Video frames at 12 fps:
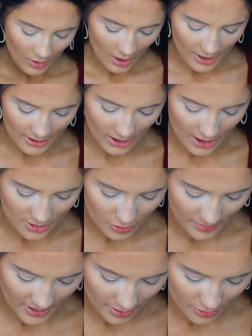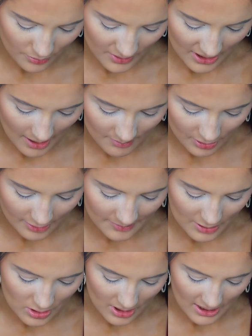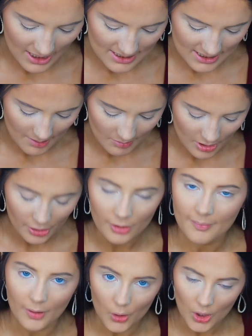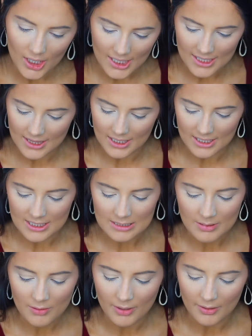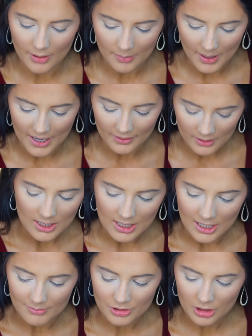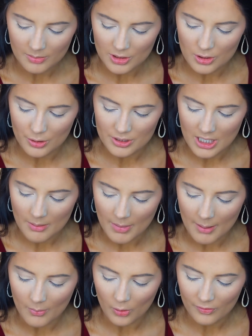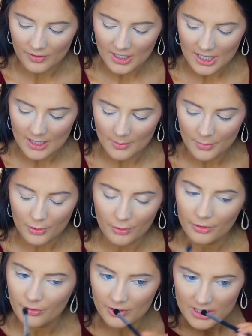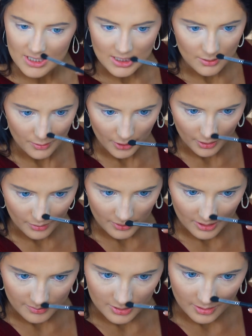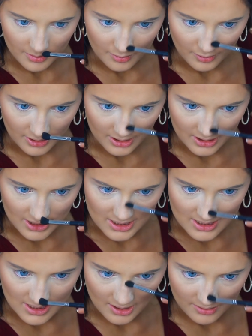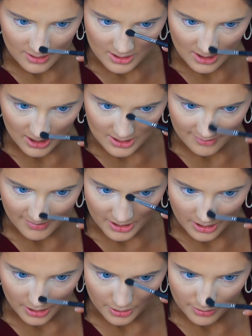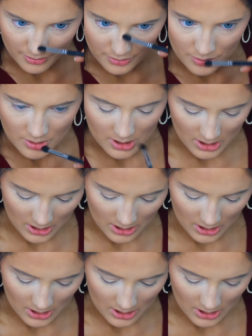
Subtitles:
Alright, to contour my nose with, I'm going to be using that same color Mocha in the It's My Rayeraye palette. And I'm just going to be using my Morphe M330, and I'm just going to be running this down the sides of my nose.